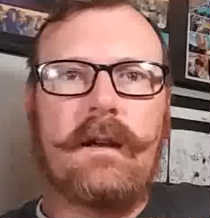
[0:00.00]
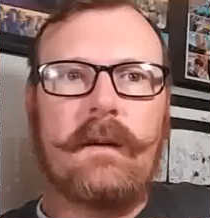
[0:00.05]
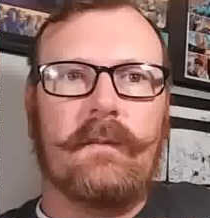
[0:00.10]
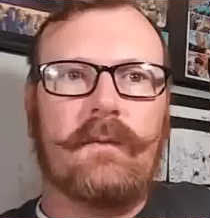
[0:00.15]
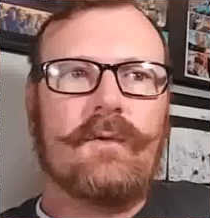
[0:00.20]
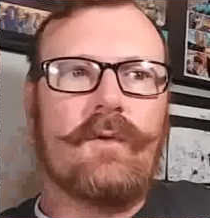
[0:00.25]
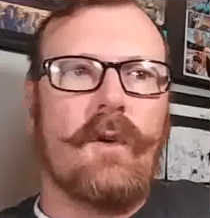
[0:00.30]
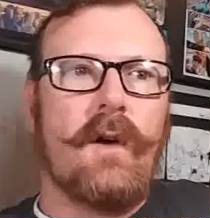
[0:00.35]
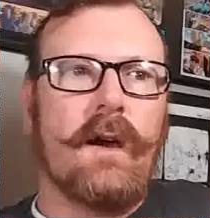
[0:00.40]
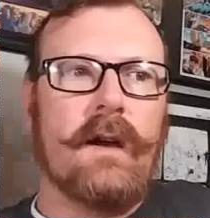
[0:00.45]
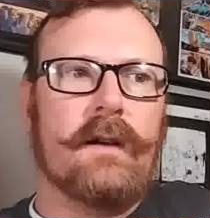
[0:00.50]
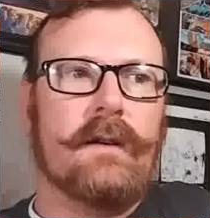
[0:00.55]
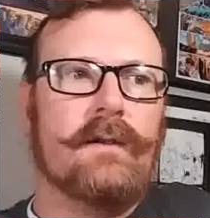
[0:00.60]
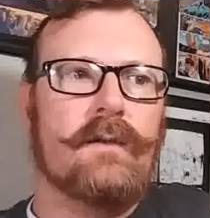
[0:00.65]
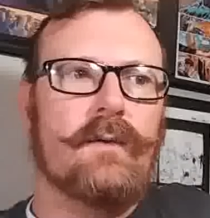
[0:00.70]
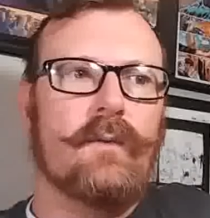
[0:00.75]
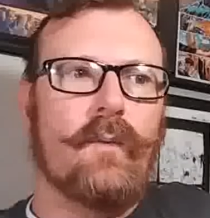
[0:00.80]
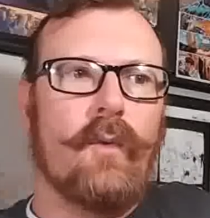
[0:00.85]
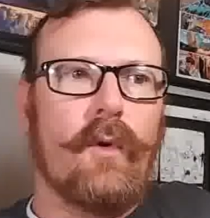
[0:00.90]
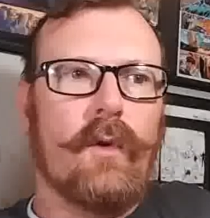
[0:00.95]
I'm trying
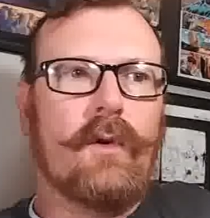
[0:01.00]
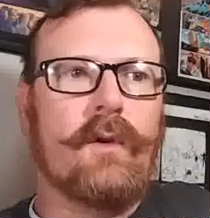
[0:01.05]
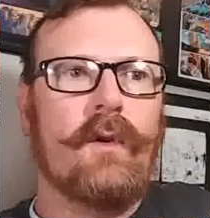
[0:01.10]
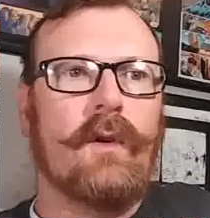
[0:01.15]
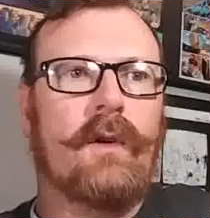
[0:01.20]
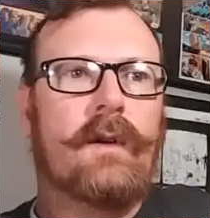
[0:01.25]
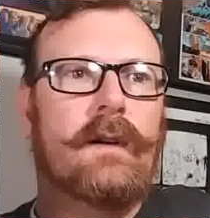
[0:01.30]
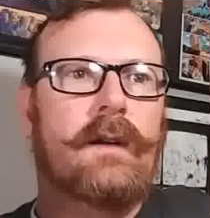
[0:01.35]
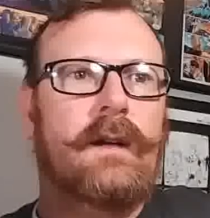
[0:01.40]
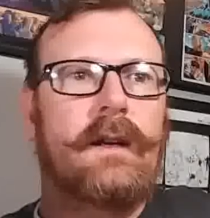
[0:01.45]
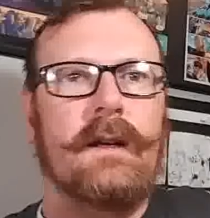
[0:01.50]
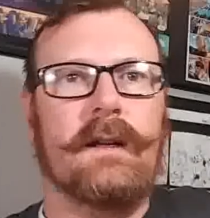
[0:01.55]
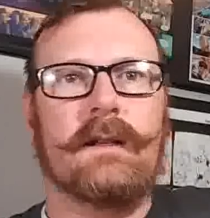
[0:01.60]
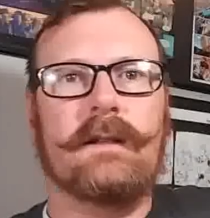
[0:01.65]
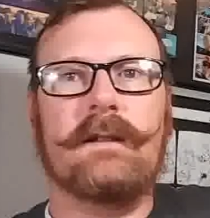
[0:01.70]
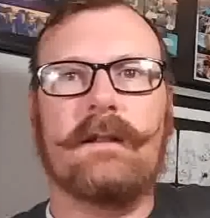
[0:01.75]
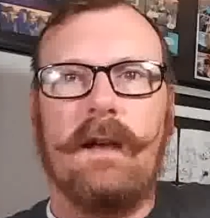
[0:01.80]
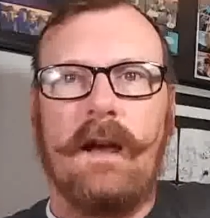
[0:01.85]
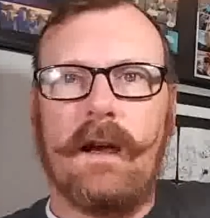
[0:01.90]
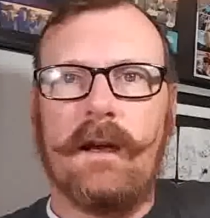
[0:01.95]
to work on getting
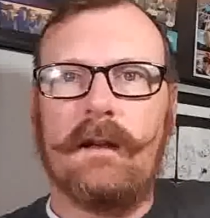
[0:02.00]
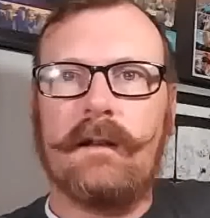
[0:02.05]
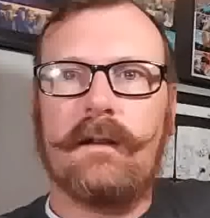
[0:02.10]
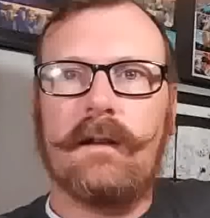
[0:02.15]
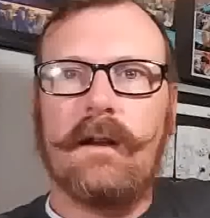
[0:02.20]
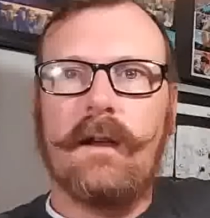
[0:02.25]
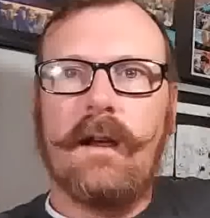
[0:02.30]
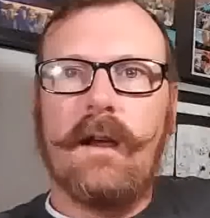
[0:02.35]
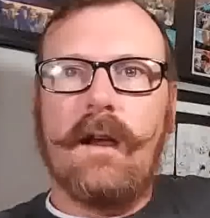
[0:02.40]
signed.